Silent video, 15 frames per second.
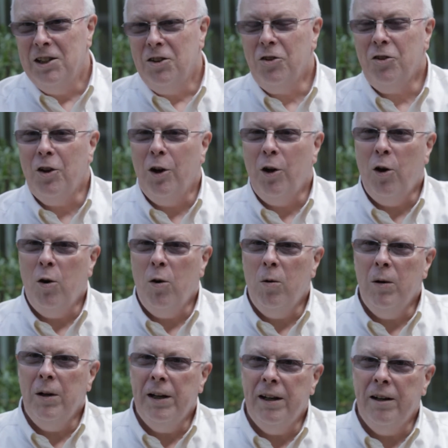
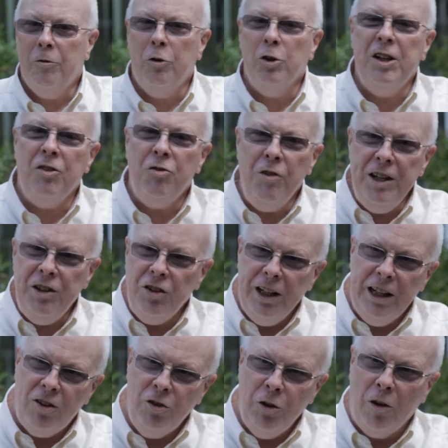So for this
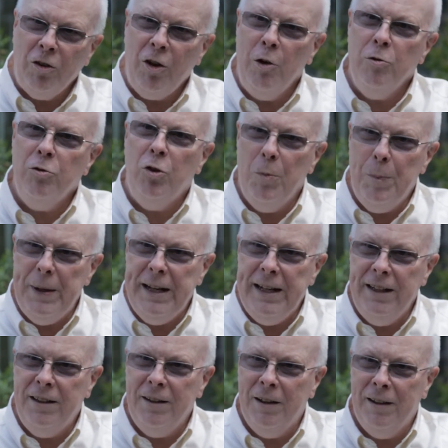reason, it's not going to
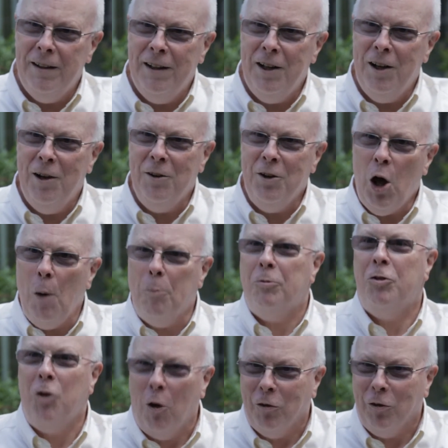be an
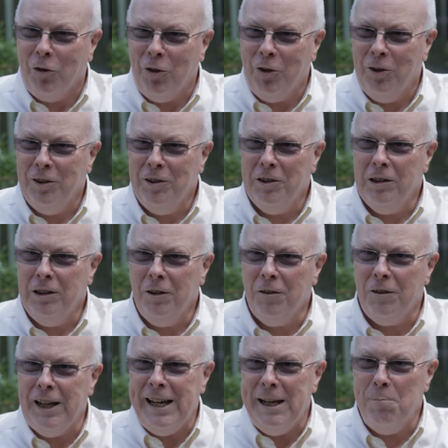upfront
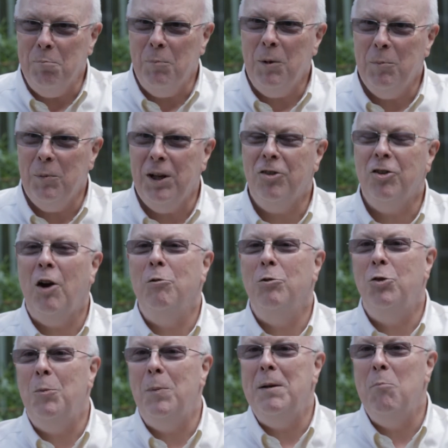theme, but it's going
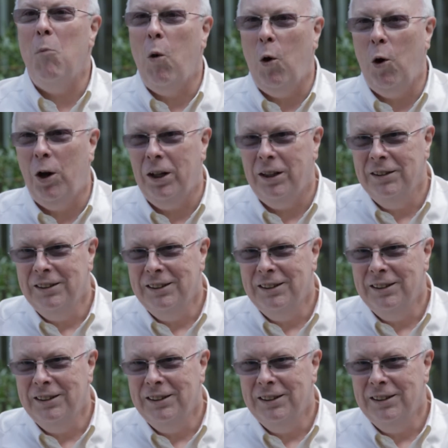to be more